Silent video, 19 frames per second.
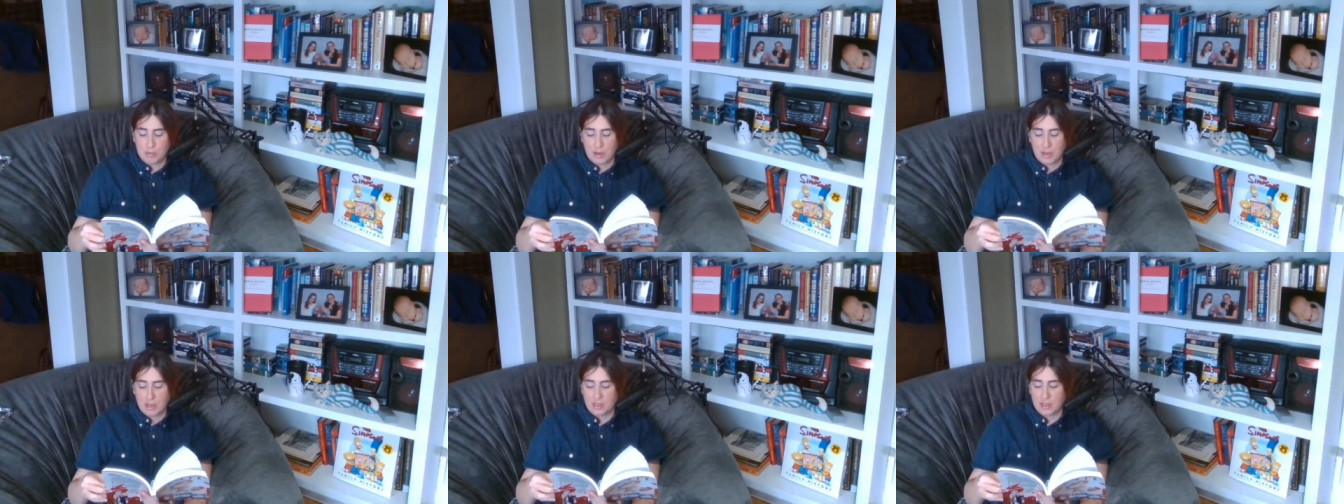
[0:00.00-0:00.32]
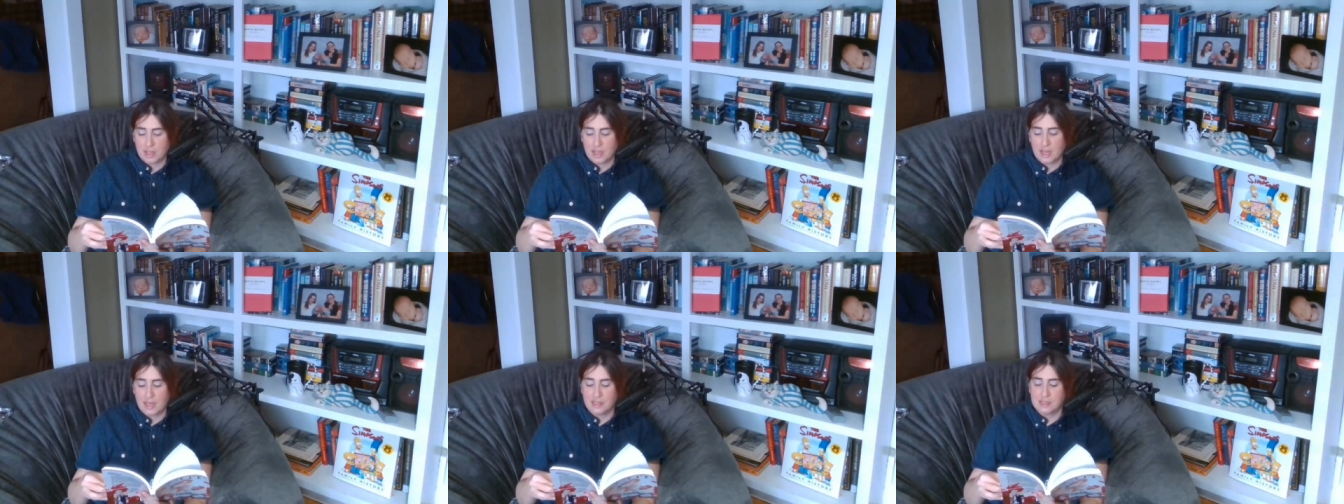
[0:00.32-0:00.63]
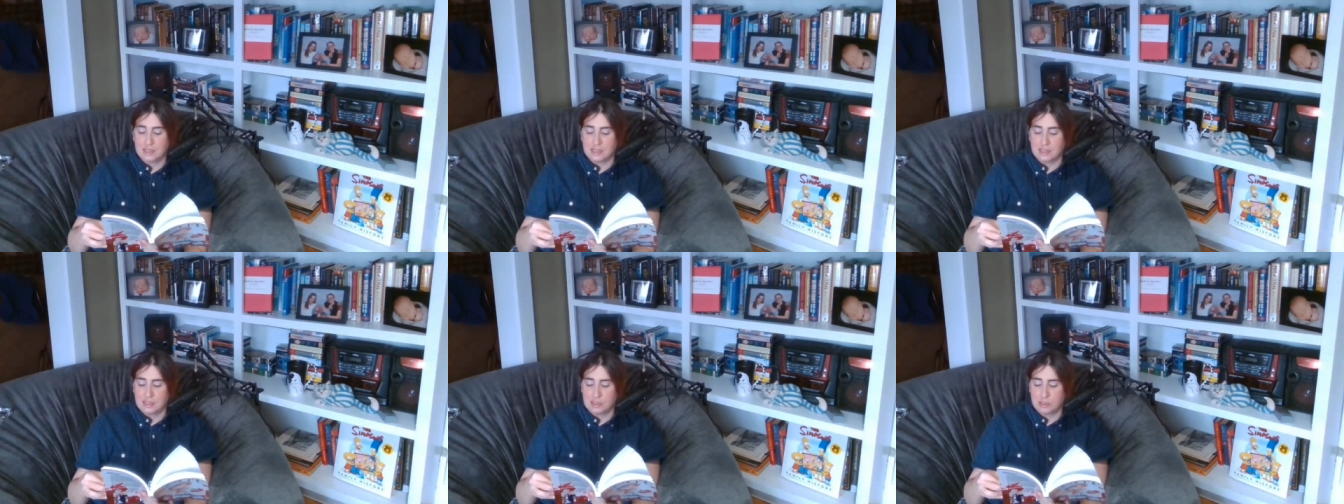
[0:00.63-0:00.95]
part of the
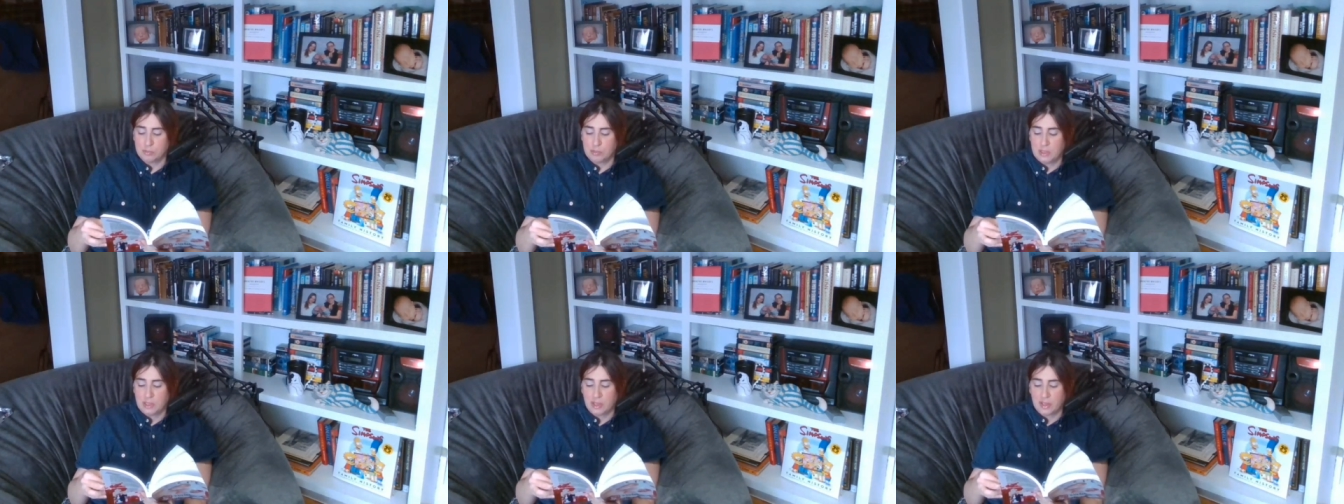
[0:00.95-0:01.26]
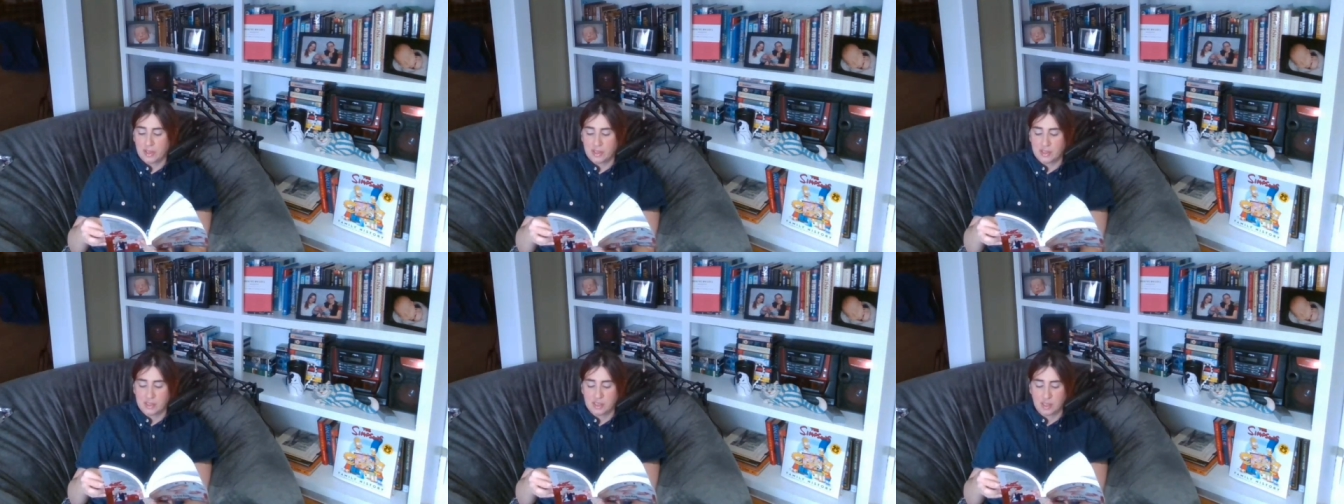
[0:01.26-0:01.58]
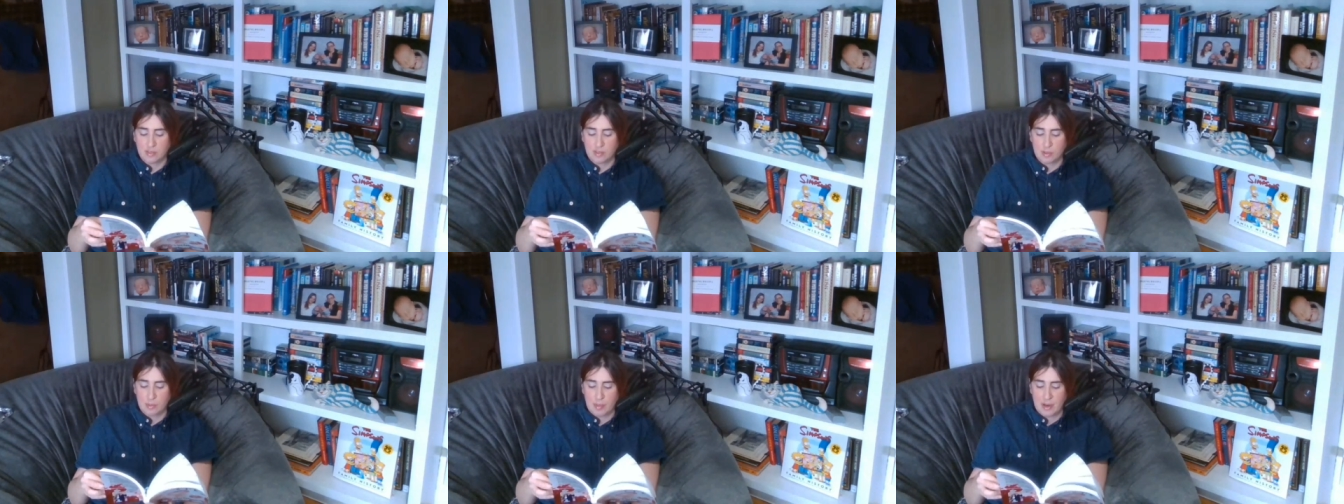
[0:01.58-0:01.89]
continent, we call
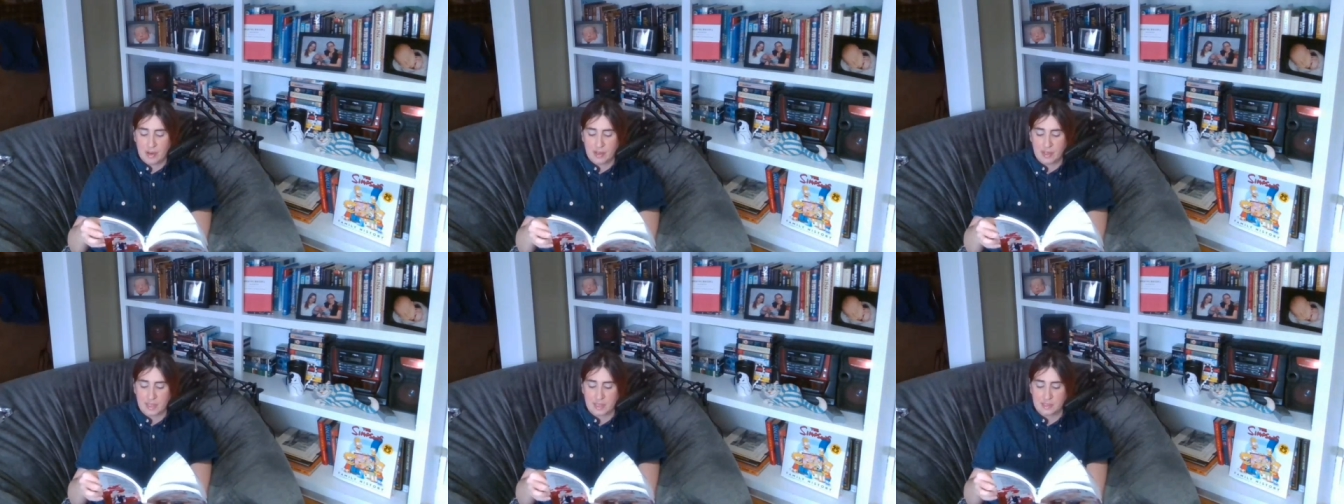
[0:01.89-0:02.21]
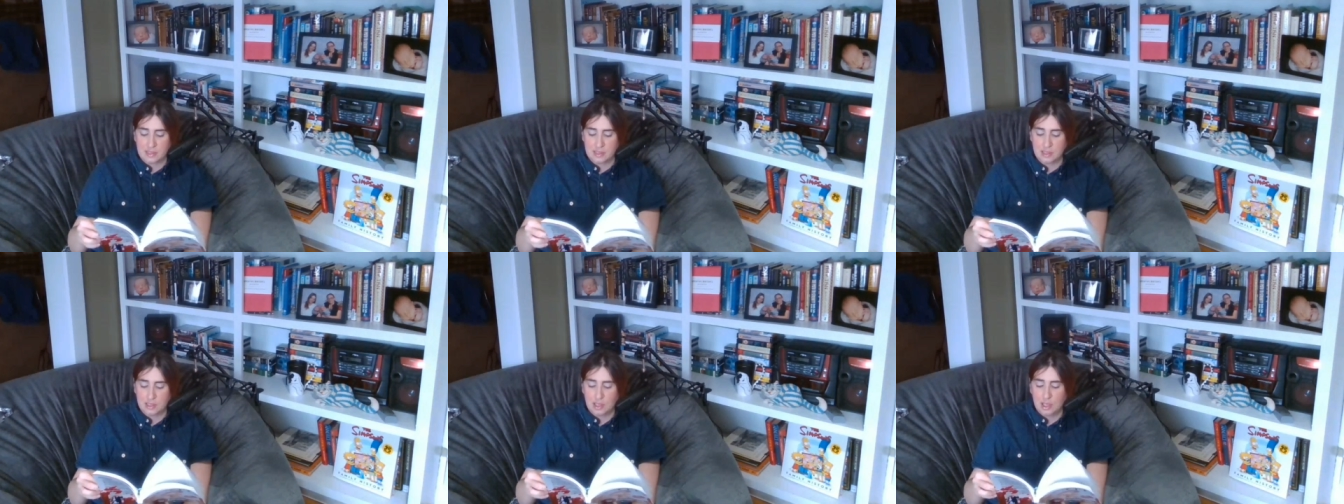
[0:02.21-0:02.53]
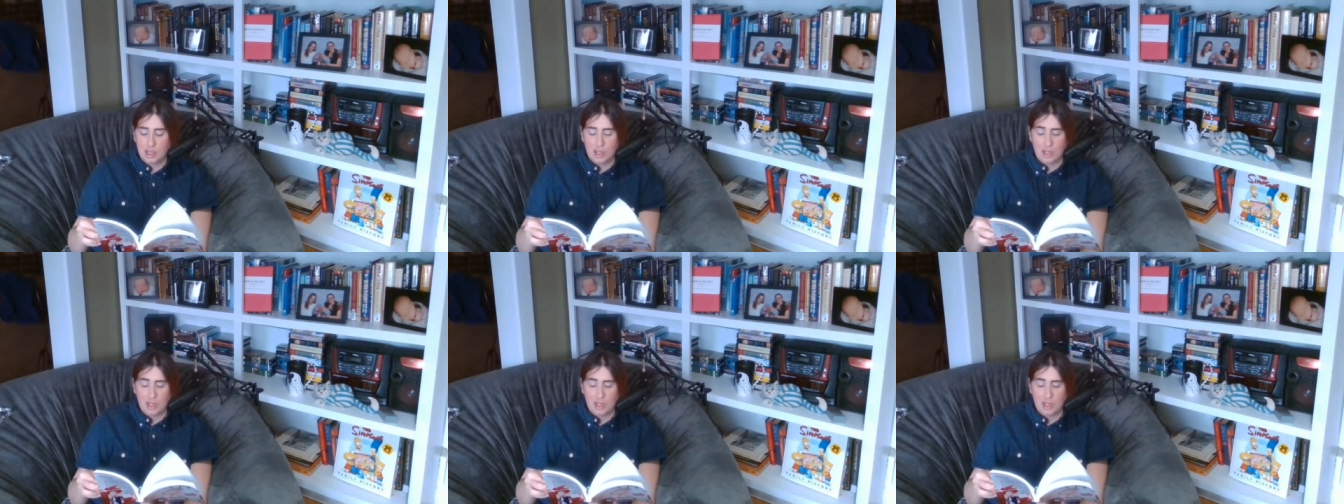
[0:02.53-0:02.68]
ourselves Americans.